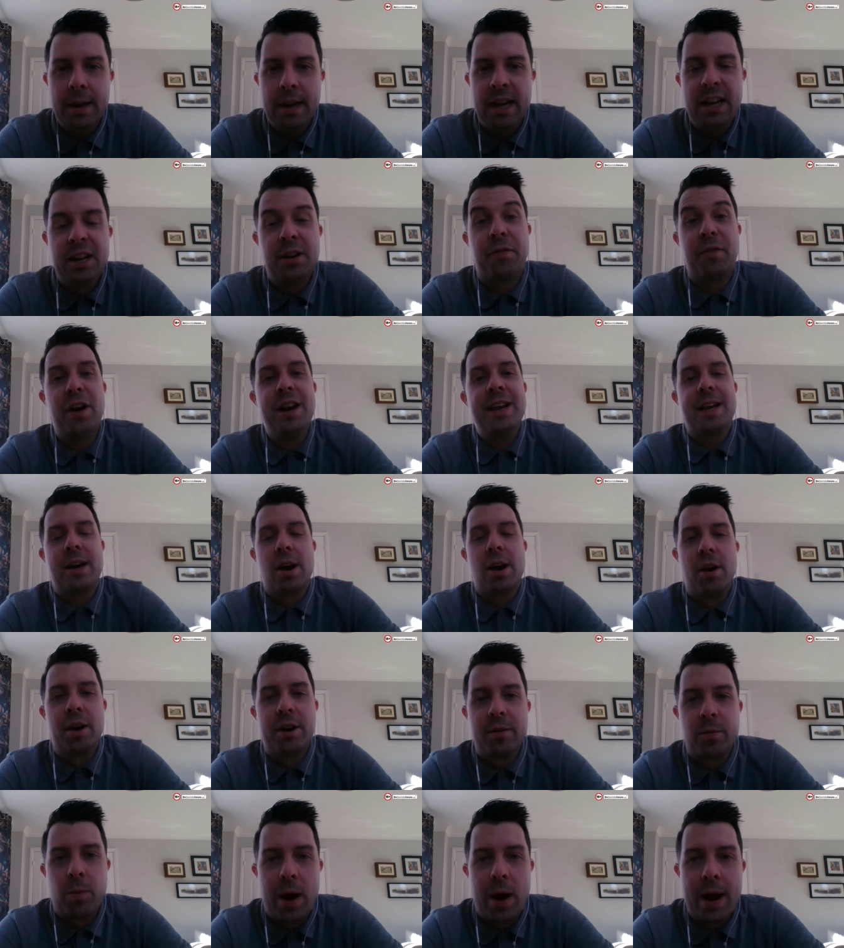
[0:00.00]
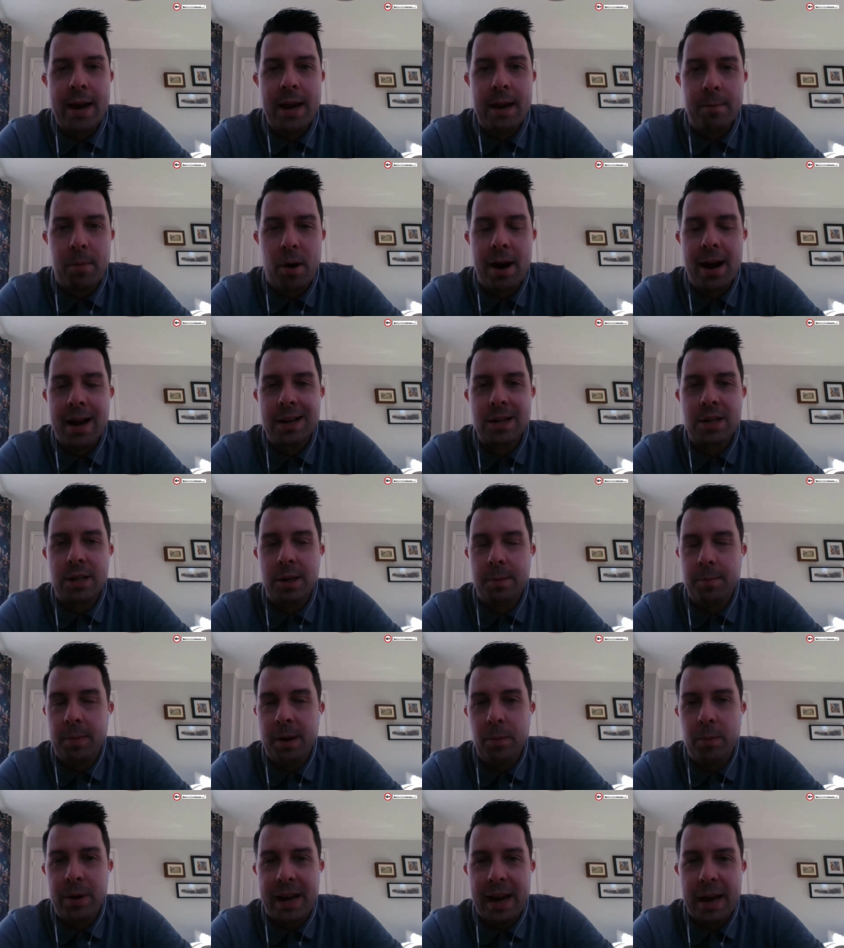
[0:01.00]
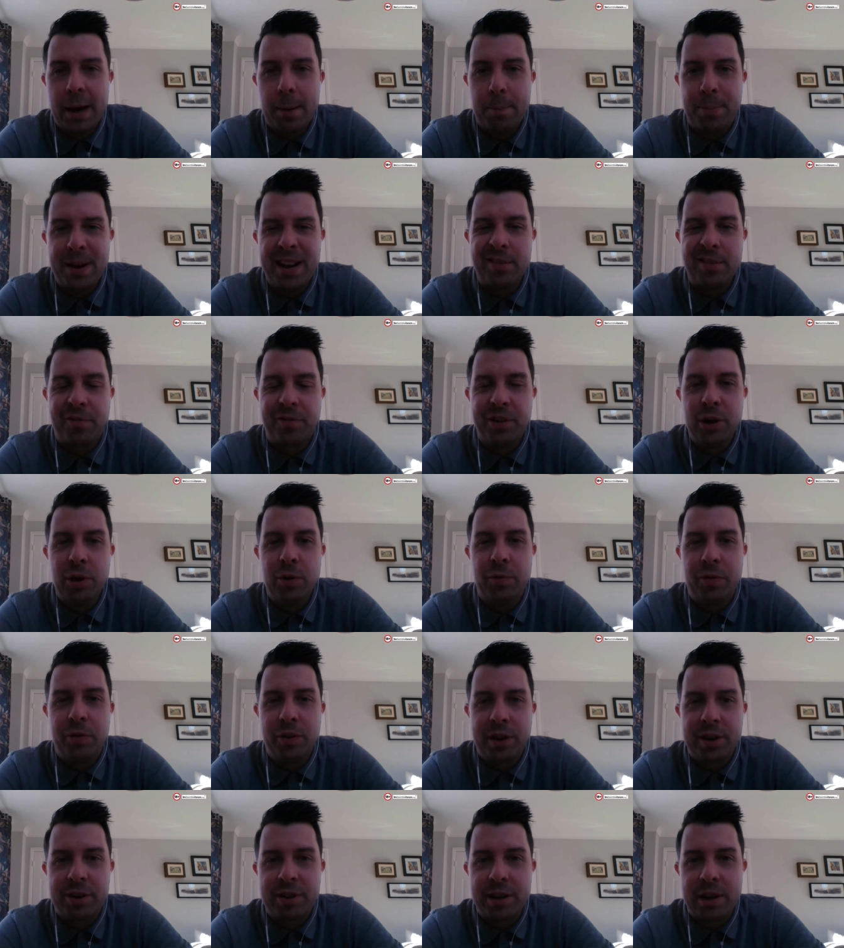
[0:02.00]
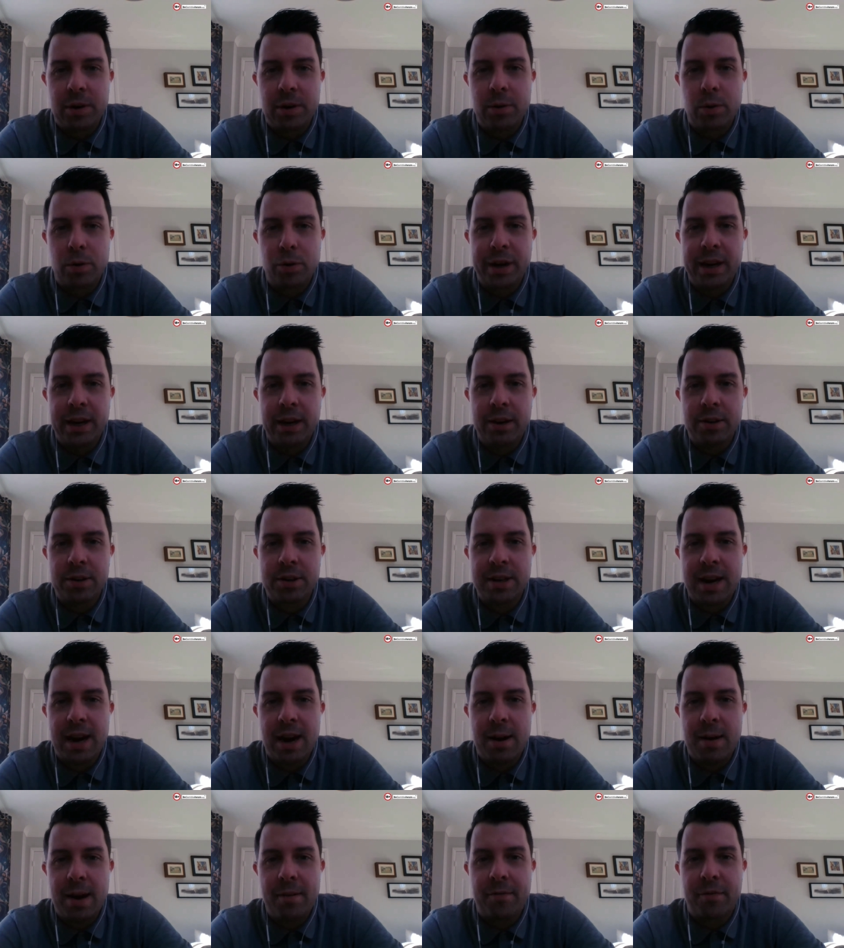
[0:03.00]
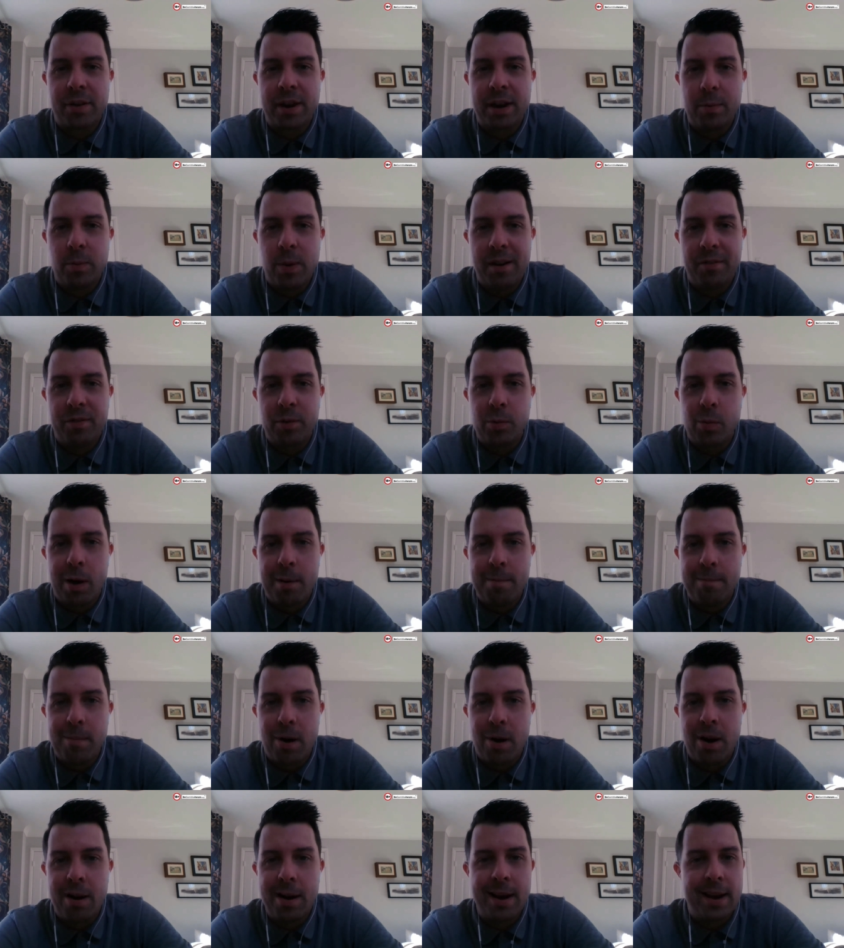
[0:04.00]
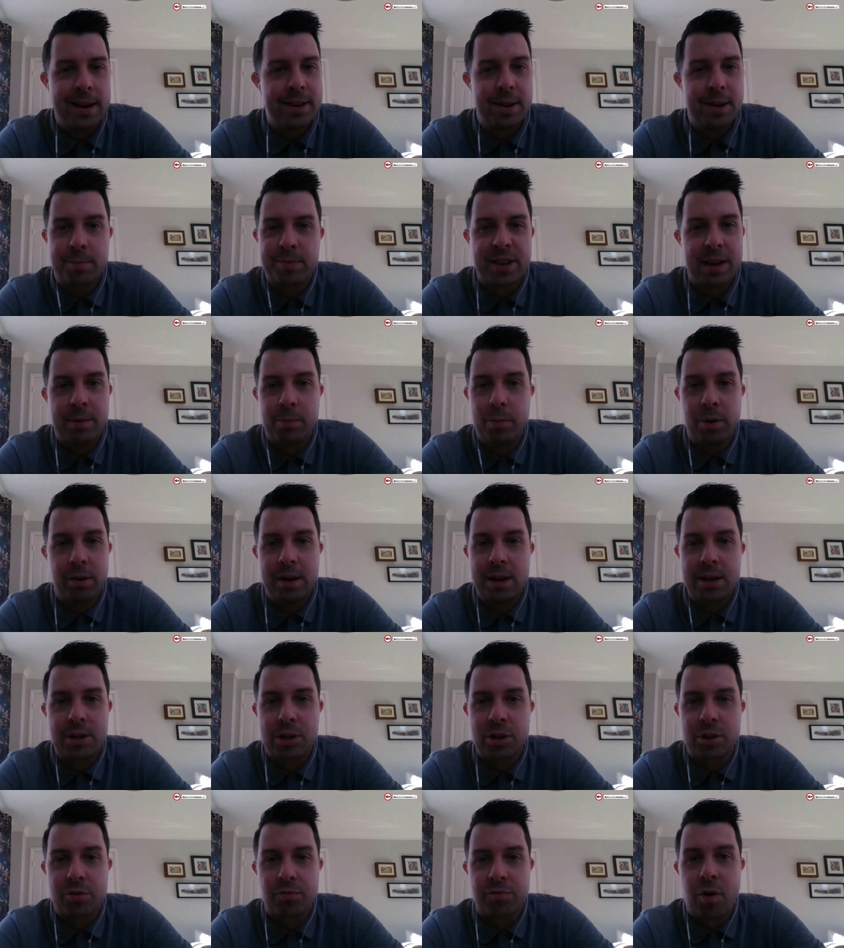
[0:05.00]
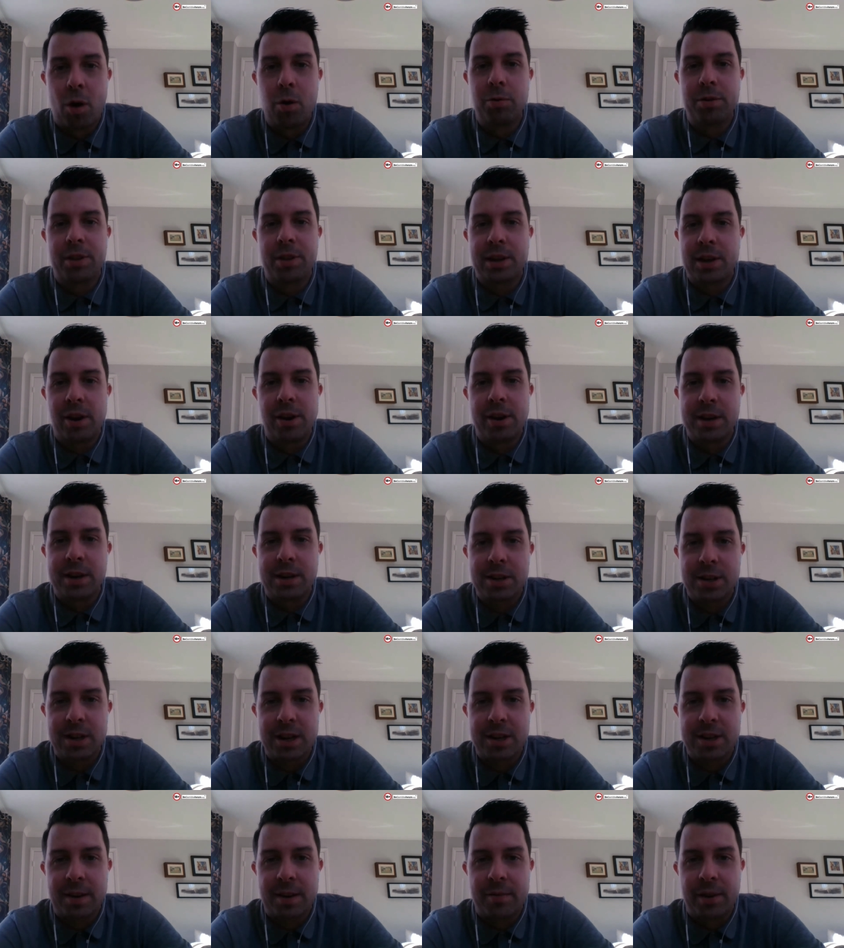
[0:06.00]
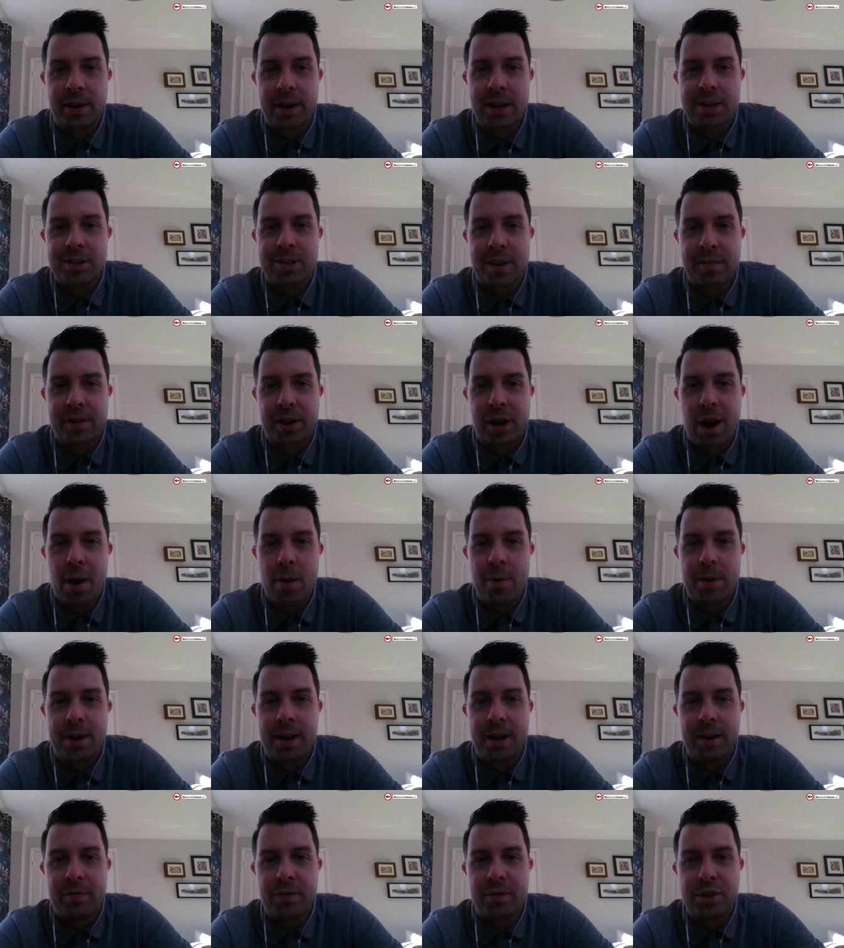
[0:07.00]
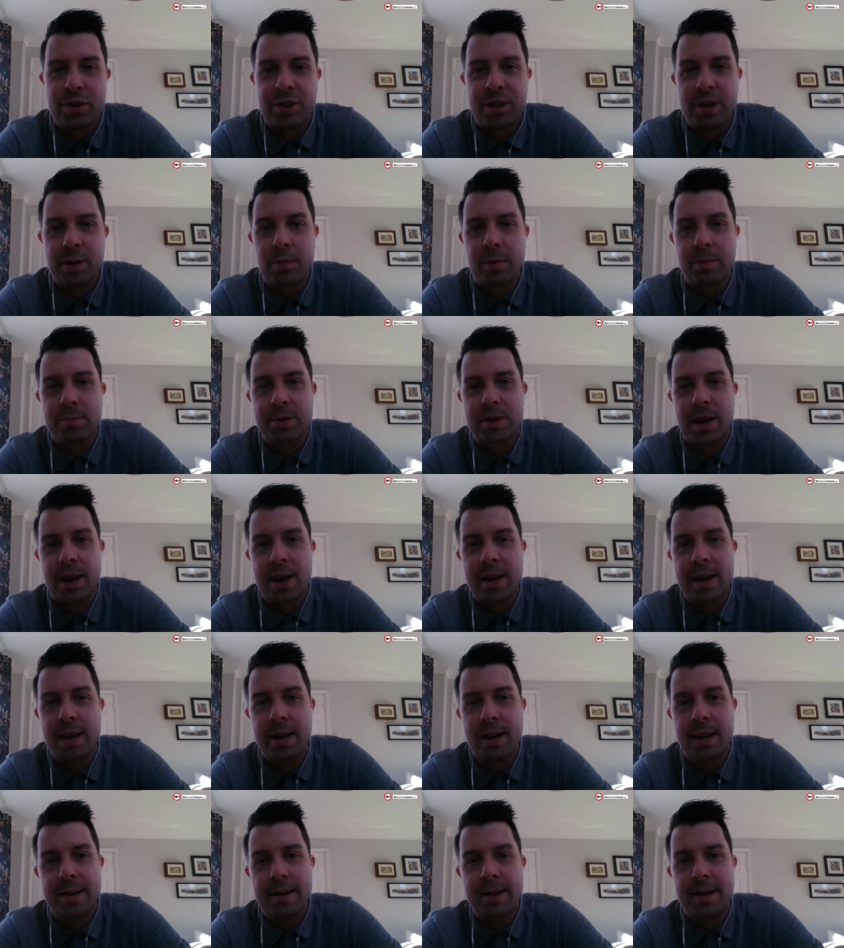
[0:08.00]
In a funny kind of way, it might actually mean we get a bigger feel for the Tingle Creek, because now everyone might end up saying, well, let's just roll the dice. Let's have a go at it, if you see what I'm saying.